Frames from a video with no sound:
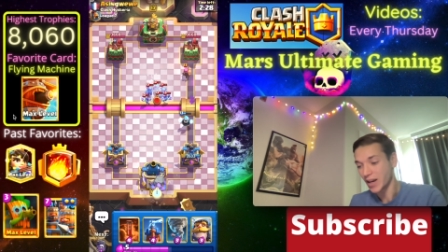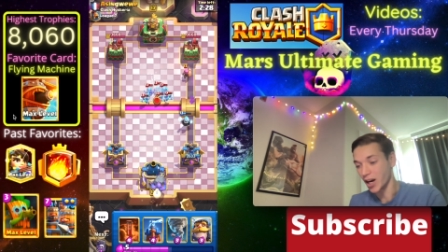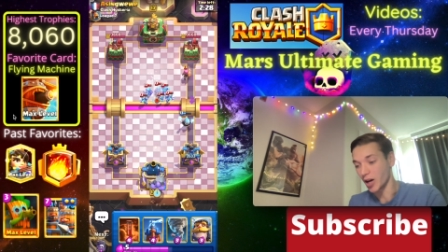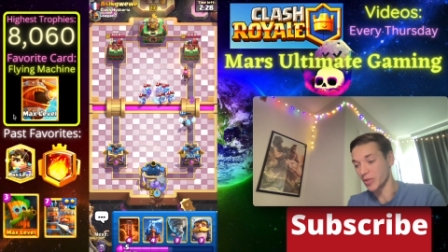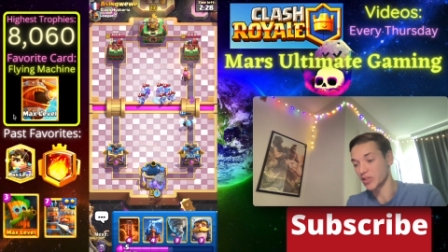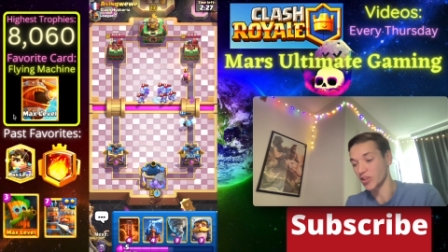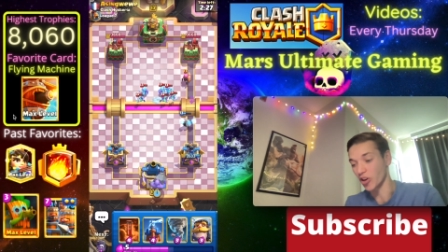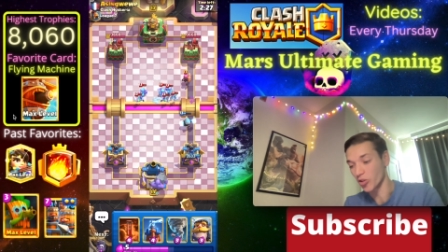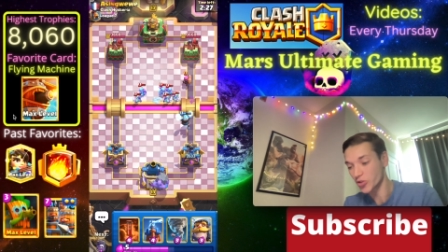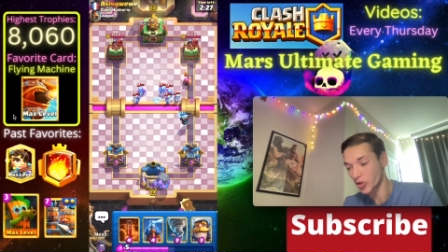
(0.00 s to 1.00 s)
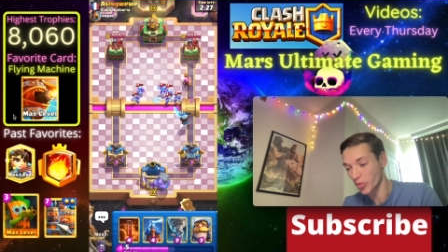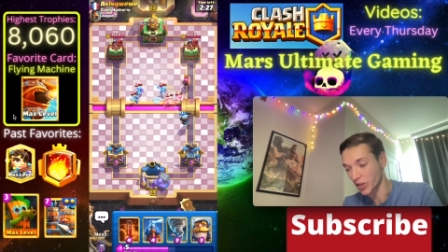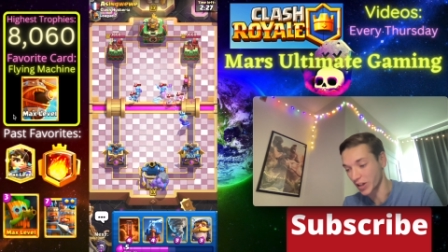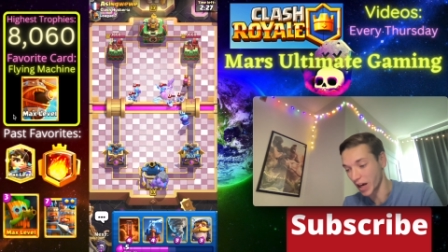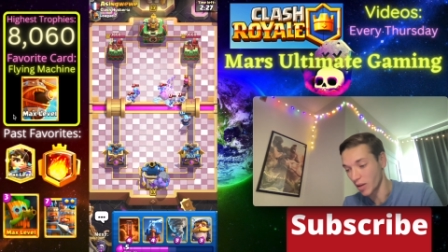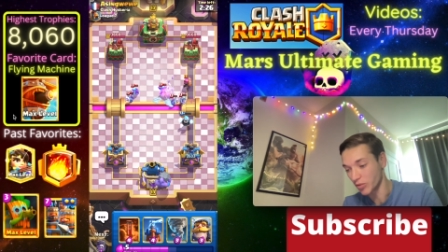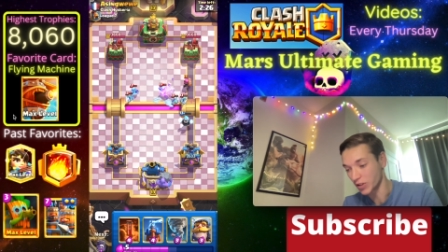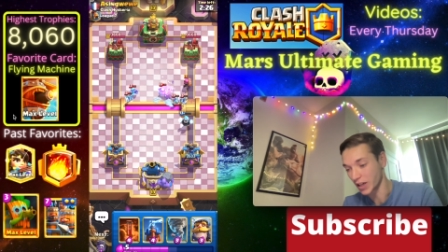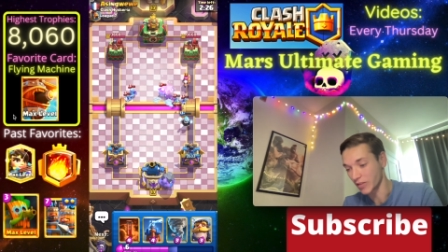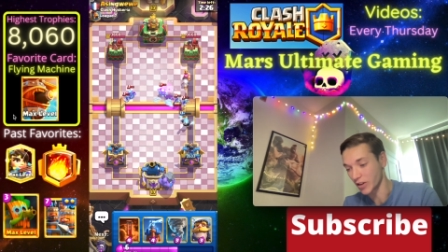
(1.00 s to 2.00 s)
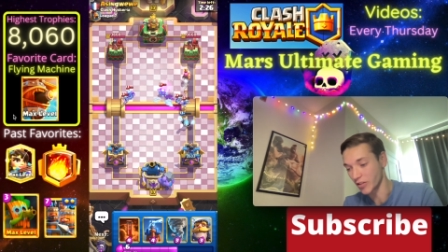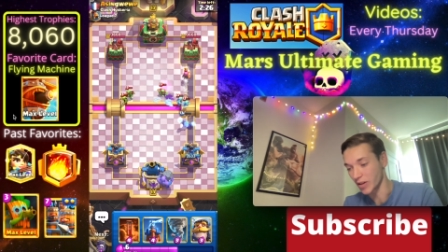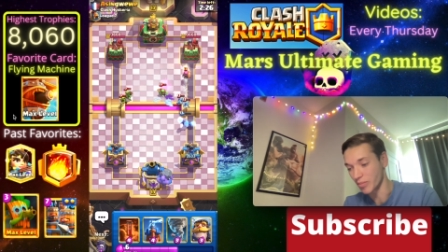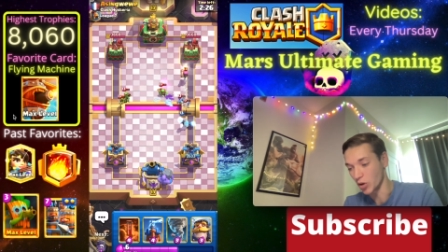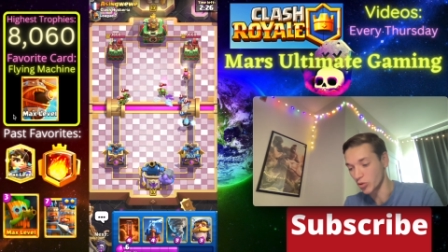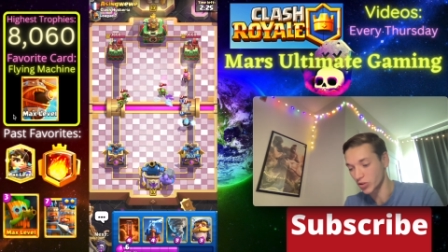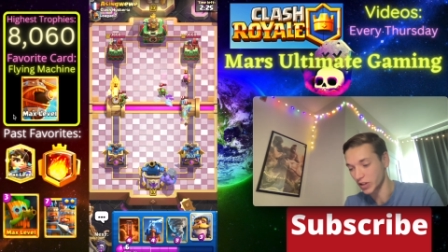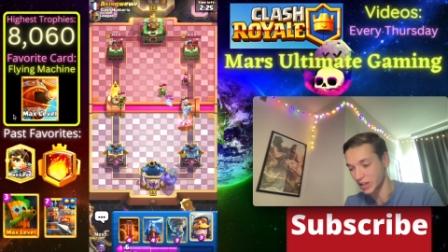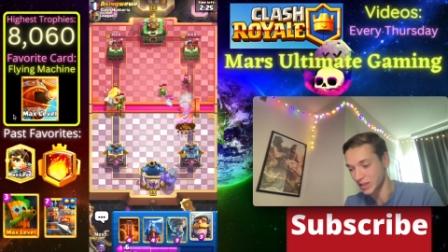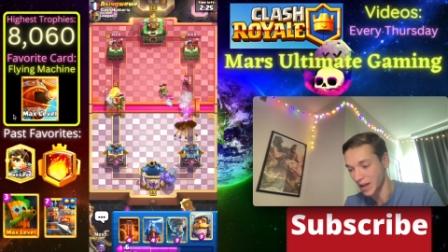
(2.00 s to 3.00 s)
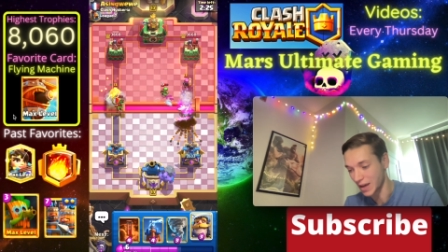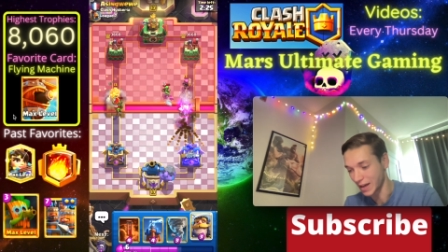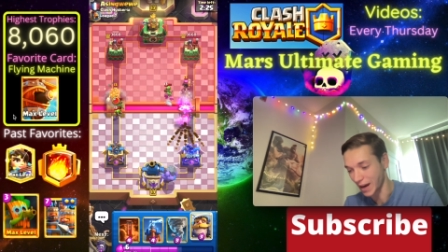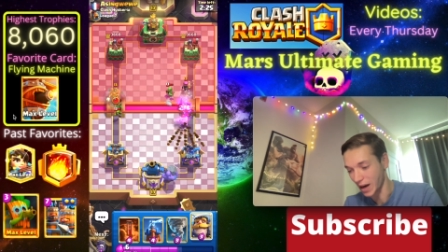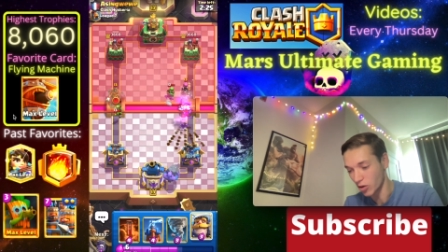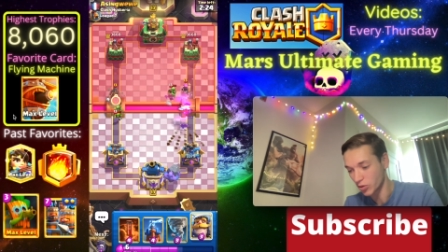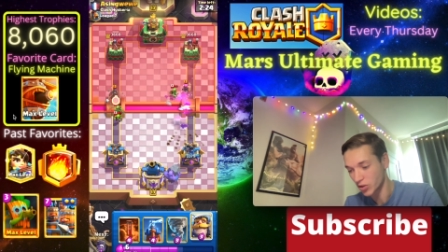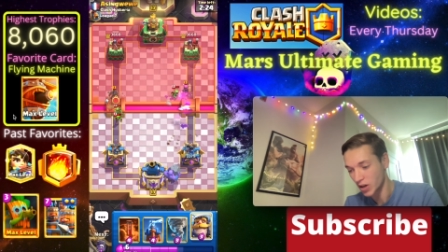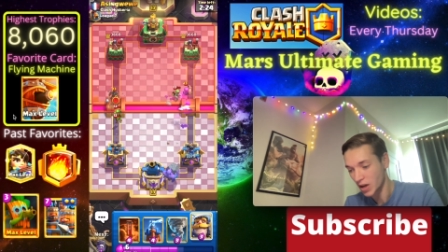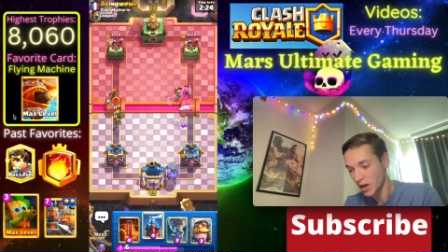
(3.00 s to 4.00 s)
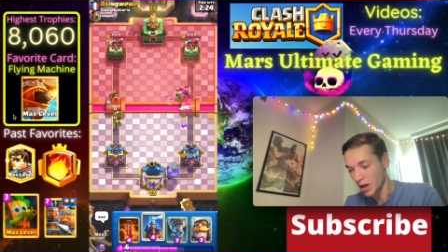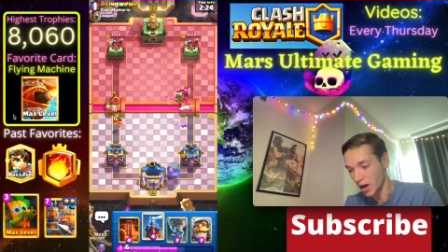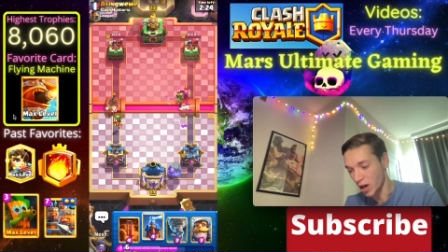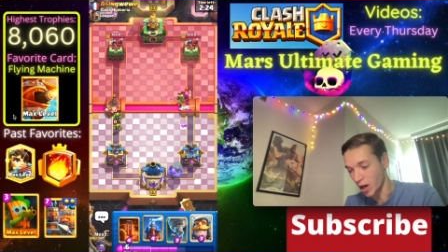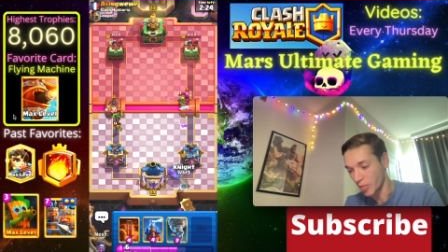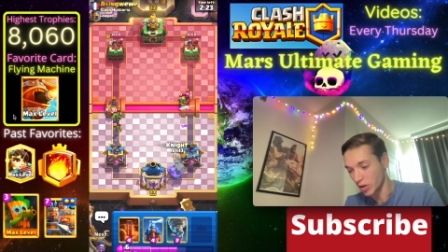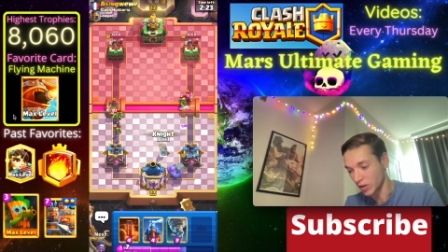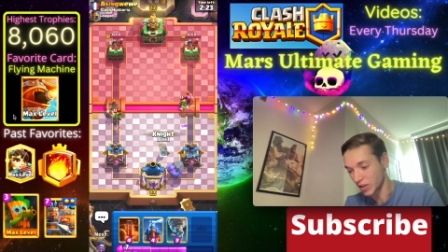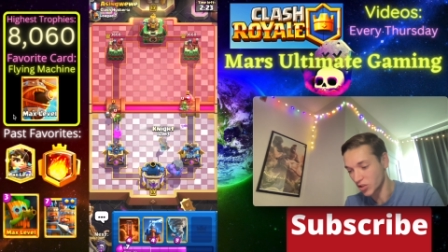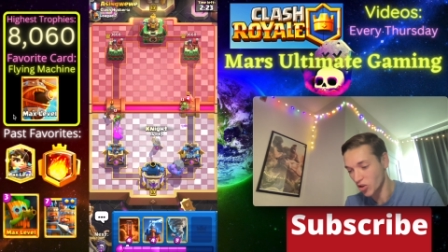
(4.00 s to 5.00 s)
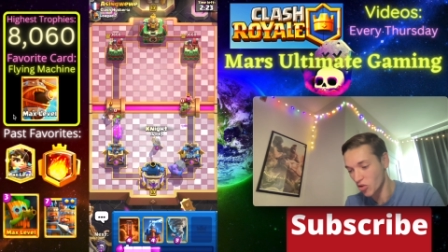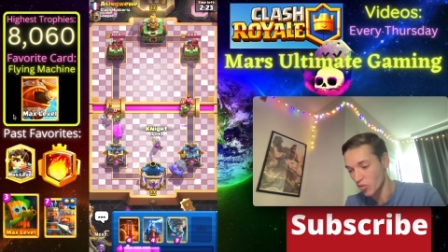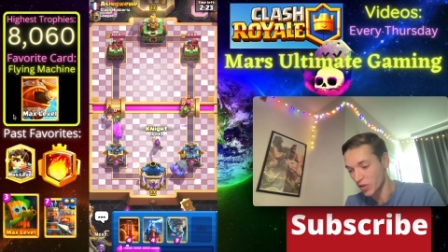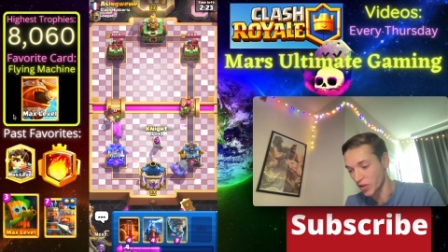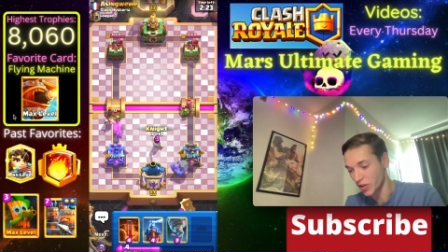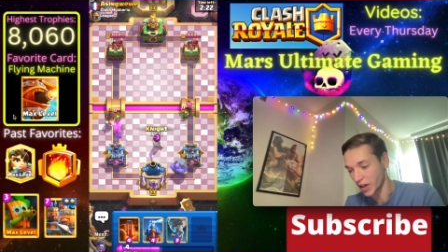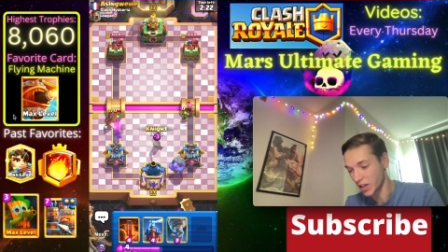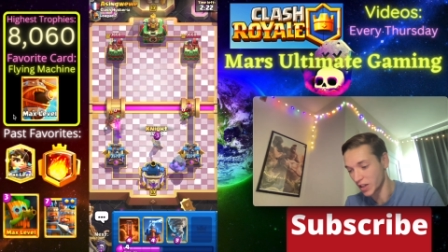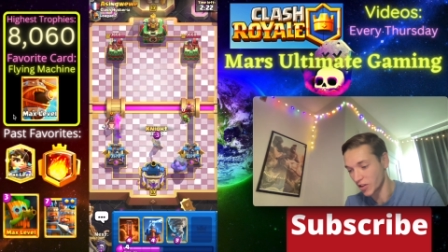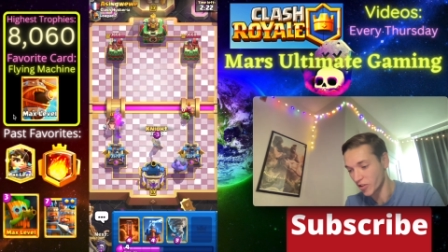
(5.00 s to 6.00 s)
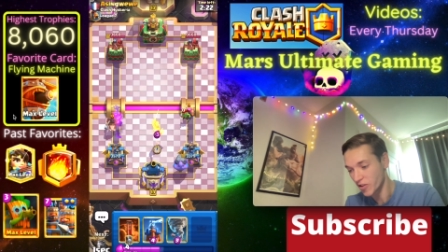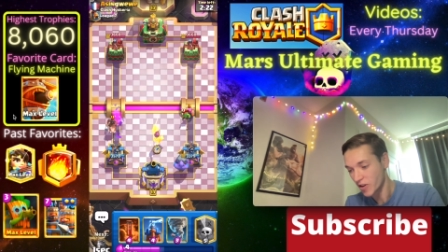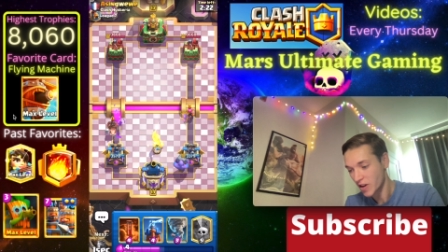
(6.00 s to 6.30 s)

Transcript: Um, he's going to also go with a Goblin Gang there that mostly gets taken out. Um, let's go with a Knight here.